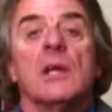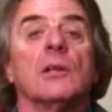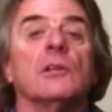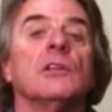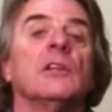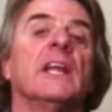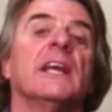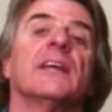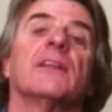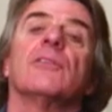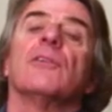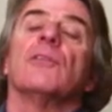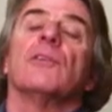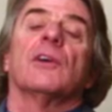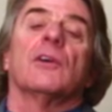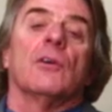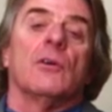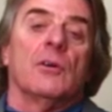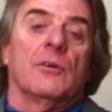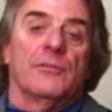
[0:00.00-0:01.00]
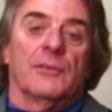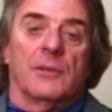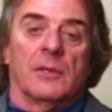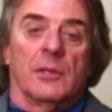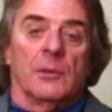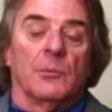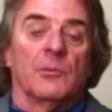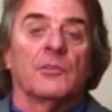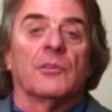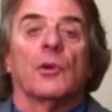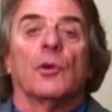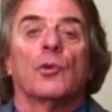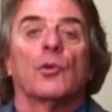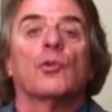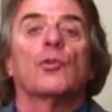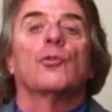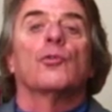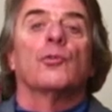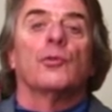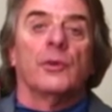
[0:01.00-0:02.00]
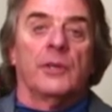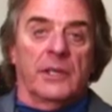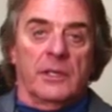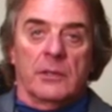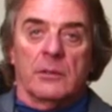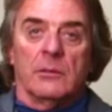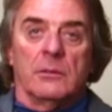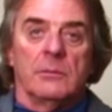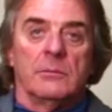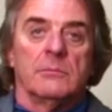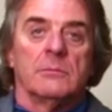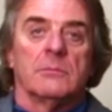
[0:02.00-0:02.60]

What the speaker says: Length of the golf club's critical.